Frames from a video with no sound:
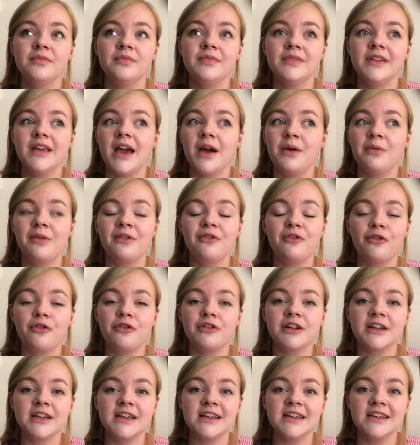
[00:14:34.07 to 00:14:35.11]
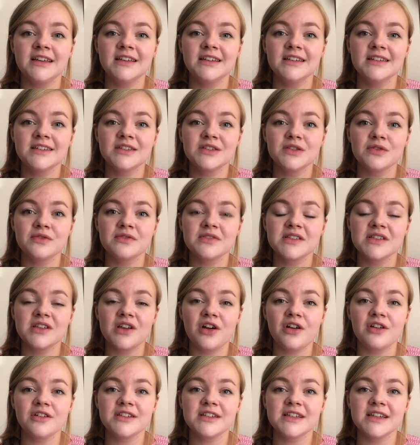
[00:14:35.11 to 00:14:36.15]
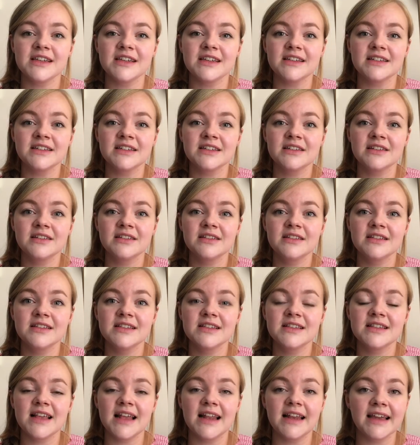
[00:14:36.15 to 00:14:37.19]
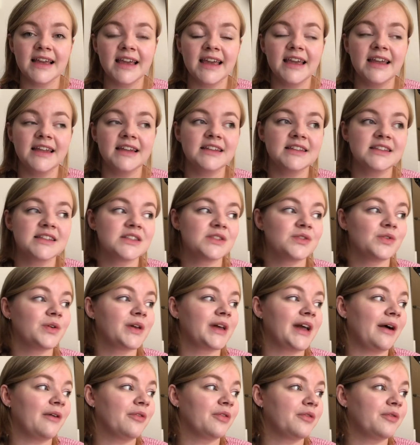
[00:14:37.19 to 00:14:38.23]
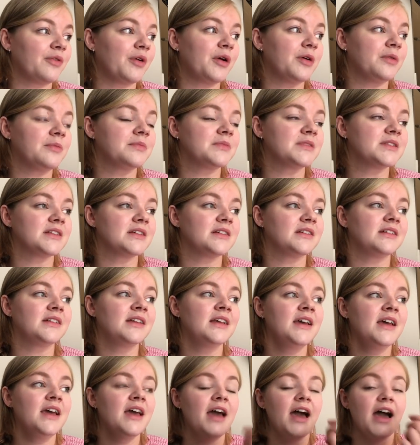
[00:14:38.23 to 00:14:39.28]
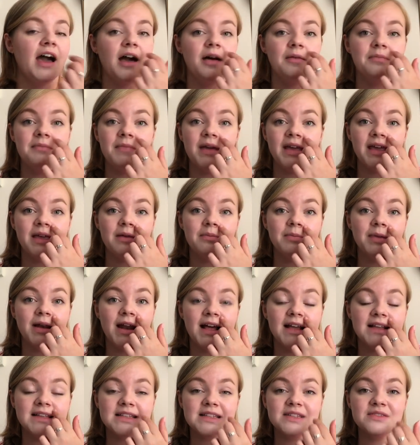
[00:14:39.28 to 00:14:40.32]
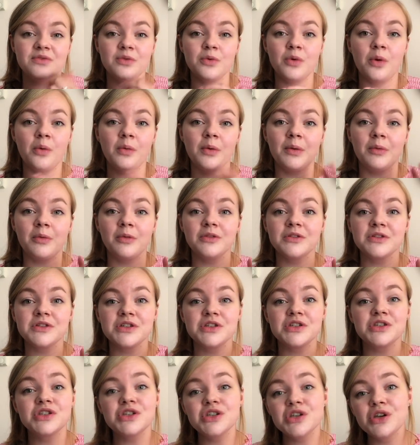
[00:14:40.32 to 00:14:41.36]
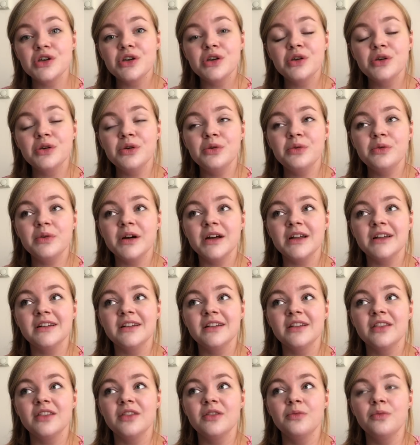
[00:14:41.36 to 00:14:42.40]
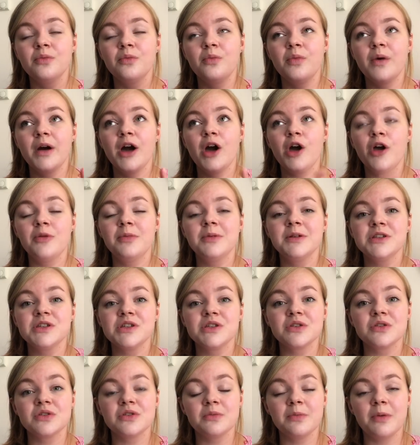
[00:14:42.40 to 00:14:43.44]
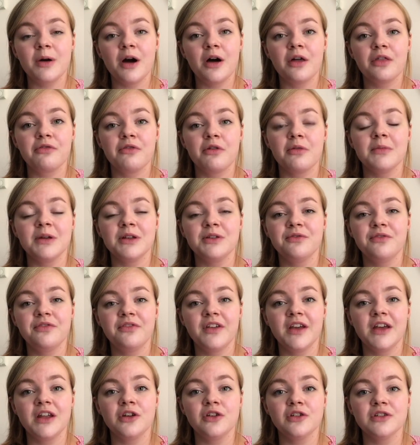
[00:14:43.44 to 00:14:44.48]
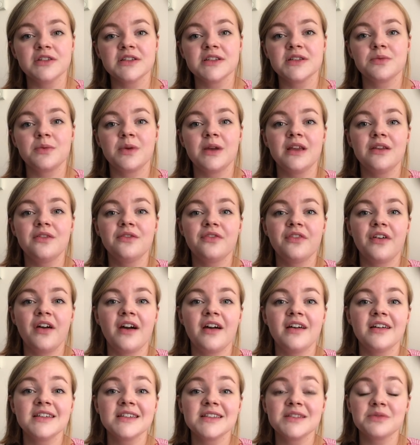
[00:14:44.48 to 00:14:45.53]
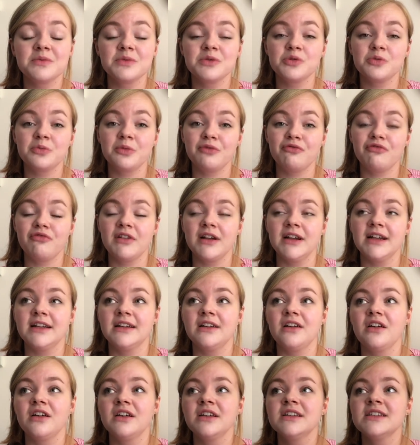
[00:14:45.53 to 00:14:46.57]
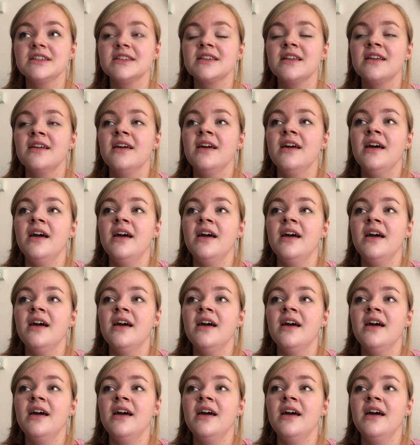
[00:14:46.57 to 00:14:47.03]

yeah, we've already sort of started settling in and sorting out the rooms and making plans for what we want to do, and we're hoping to do the bathroom and fit an ensuite first, which will be really nice,